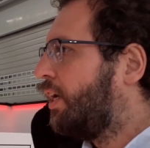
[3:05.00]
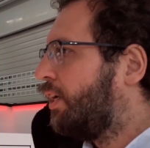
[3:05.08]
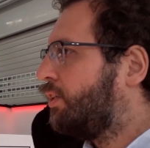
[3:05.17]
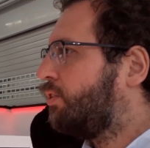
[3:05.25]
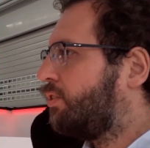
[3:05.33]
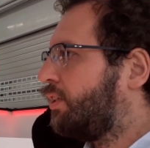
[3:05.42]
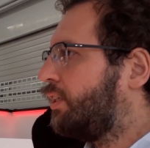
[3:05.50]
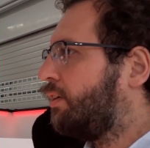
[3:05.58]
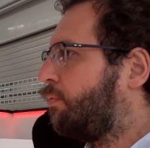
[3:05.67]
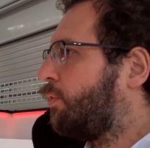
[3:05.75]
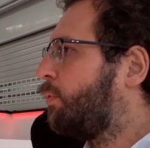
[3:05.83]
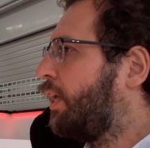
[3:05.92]
using the
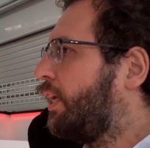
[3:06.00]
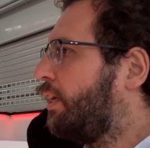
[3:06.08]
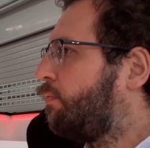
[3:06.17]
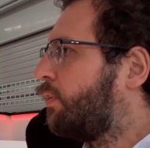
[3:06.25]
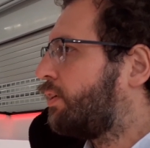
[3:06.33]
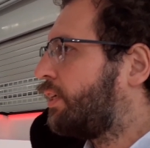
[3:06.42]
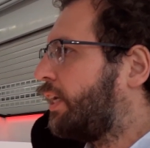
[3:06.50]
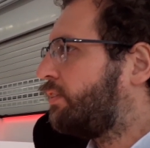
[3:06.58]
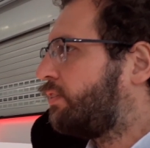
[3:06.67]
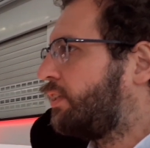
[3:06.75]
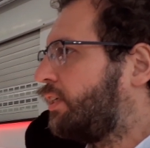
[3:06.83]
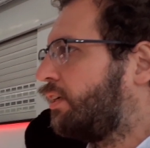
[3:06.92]
Formula E for
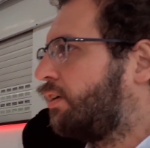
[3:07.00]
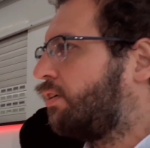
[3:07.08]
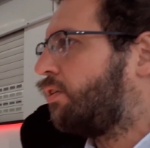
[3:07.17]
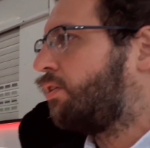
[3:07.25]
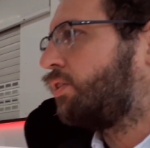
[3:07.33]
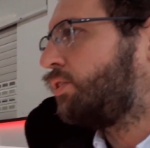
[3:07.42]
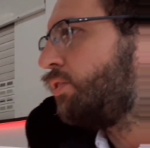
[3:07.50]
testing, or you